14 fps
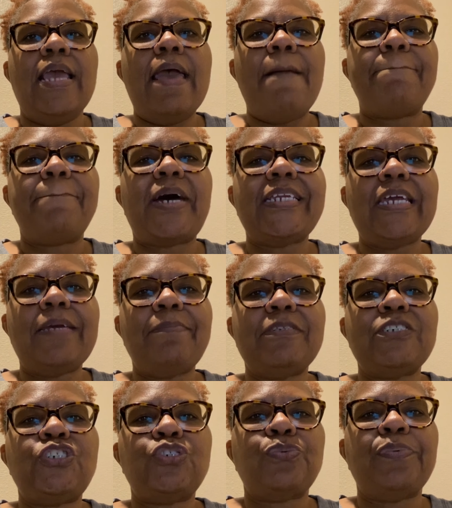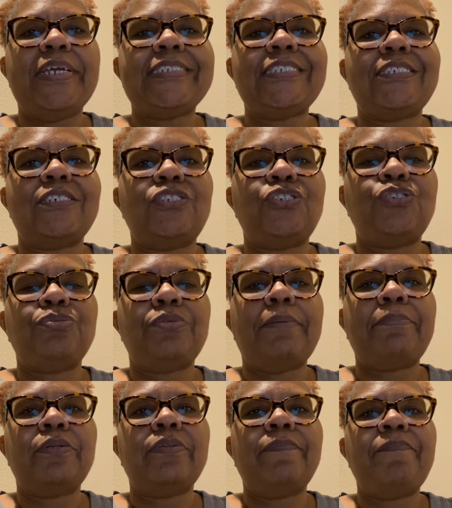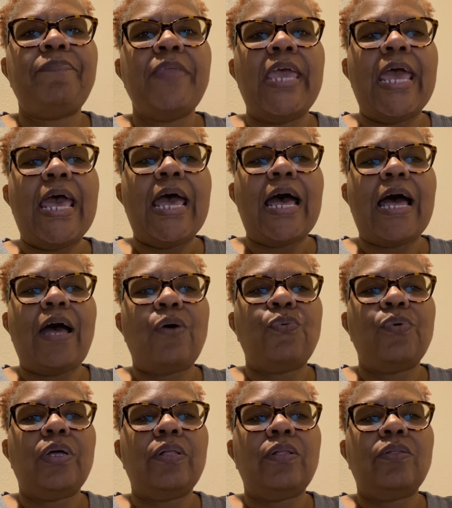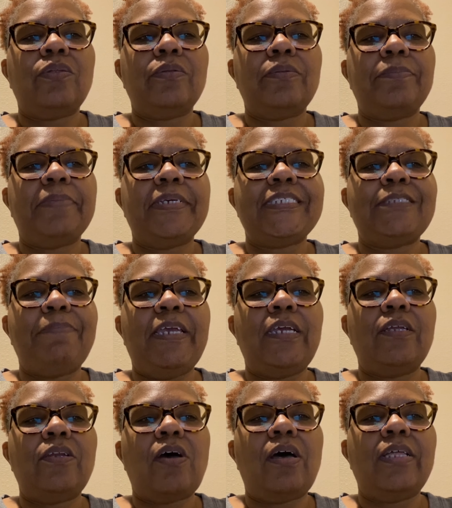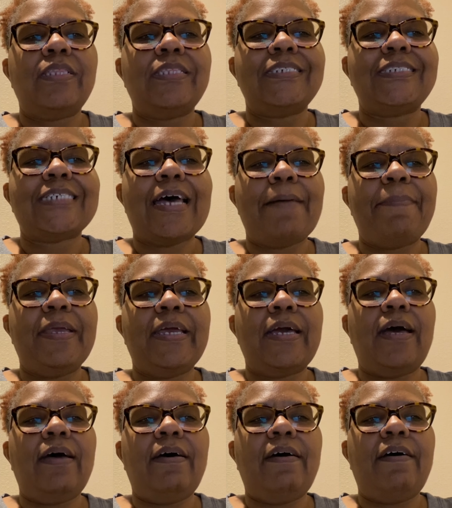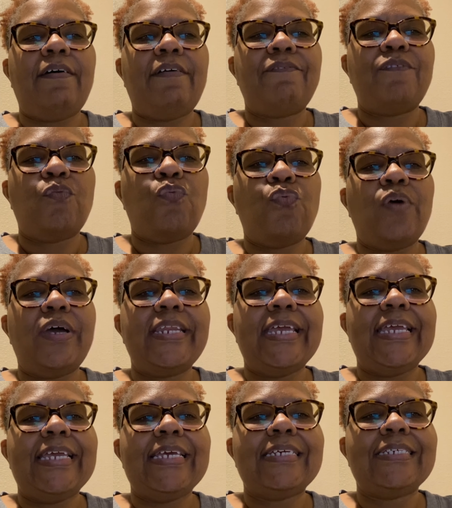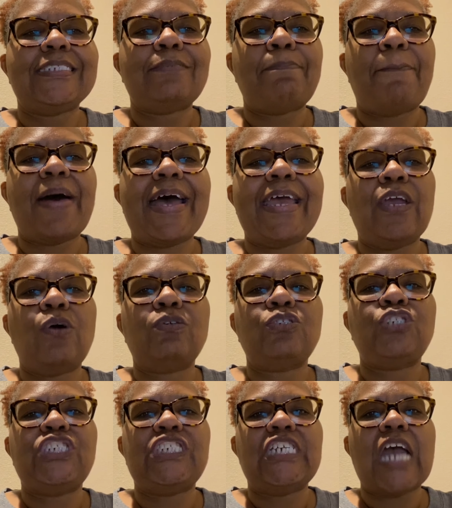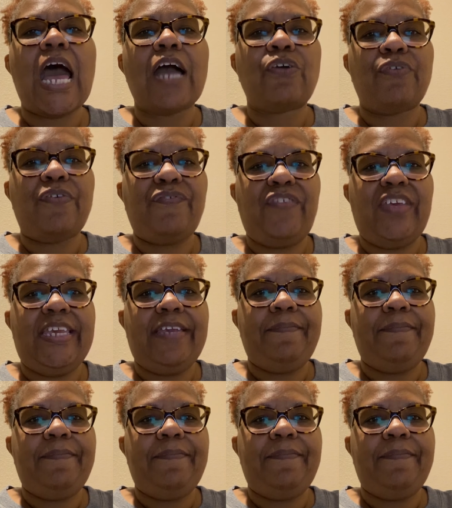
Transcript: My name is Sharita Trimble. I will be speaking on the topic of what is biogeography.